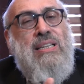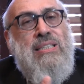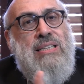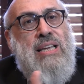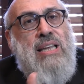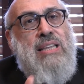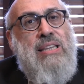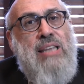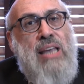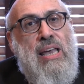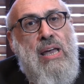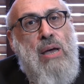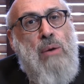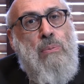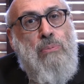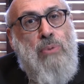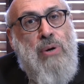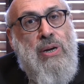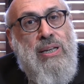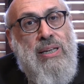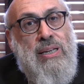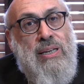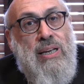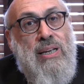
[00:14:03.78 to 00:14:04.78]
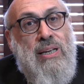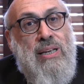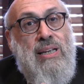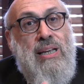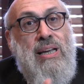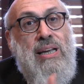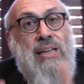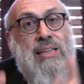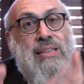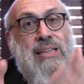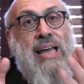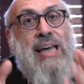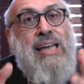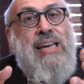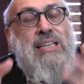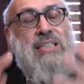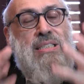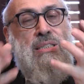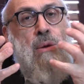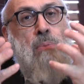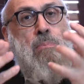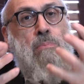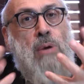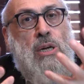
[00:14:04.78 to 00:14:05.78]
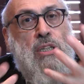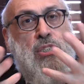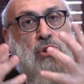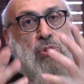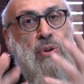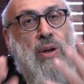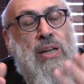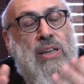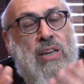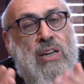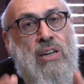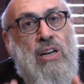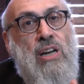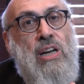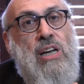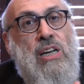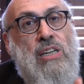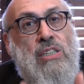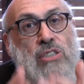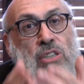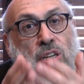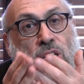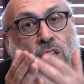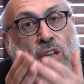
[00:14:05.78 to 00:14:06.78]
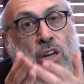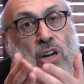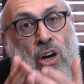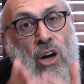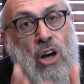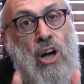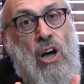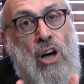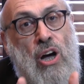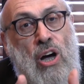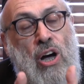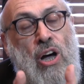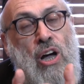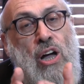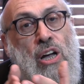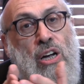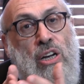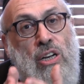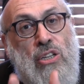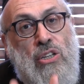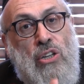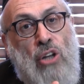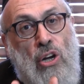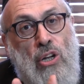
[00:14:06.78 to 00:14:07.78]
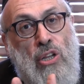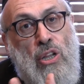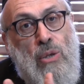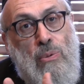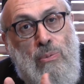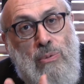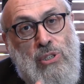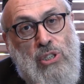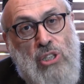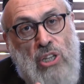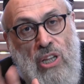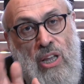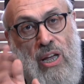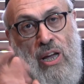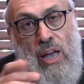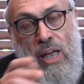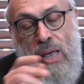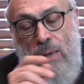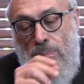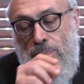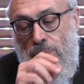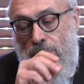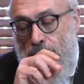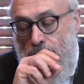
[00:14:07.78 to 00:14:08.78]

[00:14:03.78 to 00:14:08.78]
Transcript: that they are bringing. That is a much greater Shalacha G'dola Mishalahem.